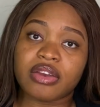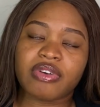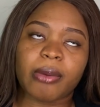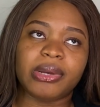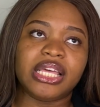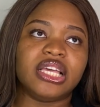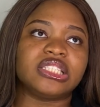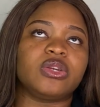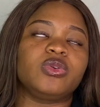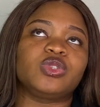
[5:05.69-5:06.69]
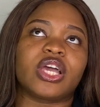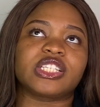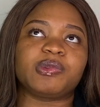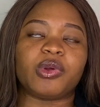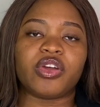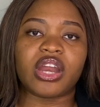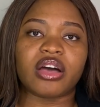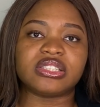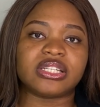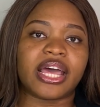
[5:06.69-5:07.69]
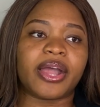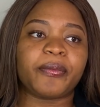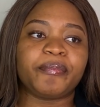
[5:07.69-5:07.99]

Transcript: families and also exploring how to like,